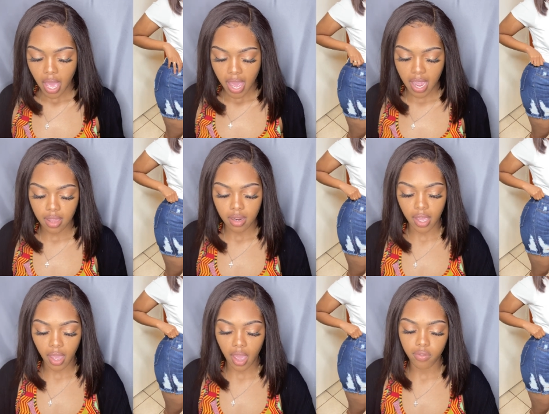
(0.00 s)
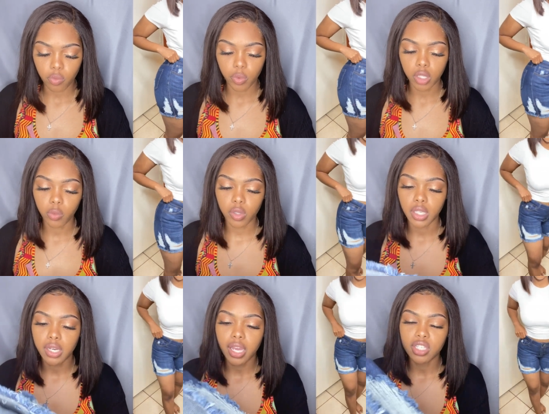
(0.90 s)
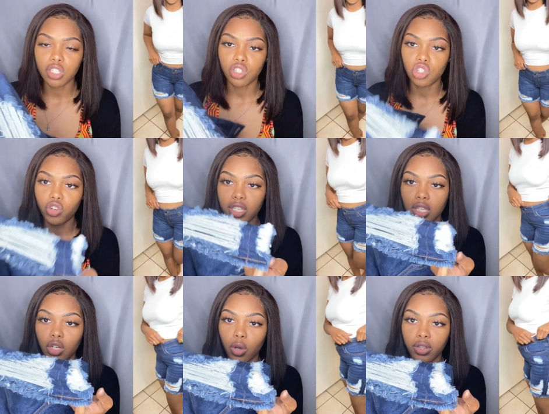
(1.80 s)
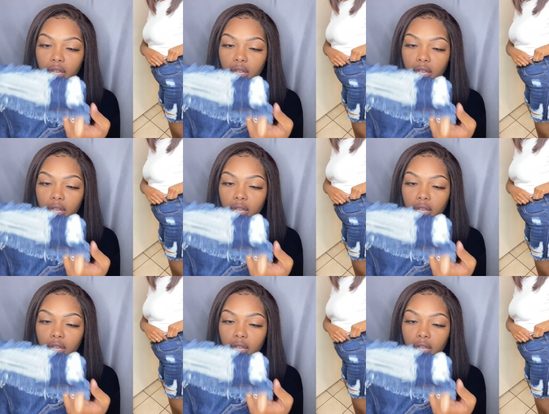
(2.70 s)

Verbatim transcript: and they have really really nice distressing on